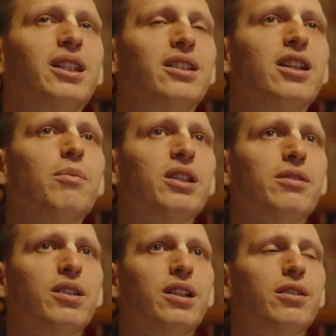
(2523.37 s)
somebody
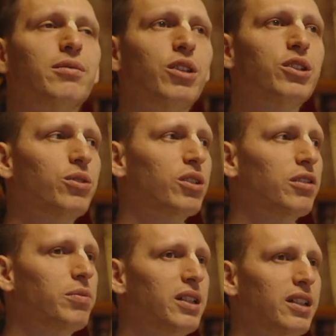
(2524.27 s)
wanted to
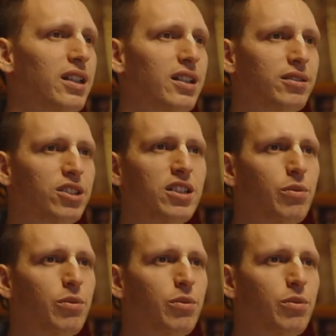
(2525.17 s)
give me, just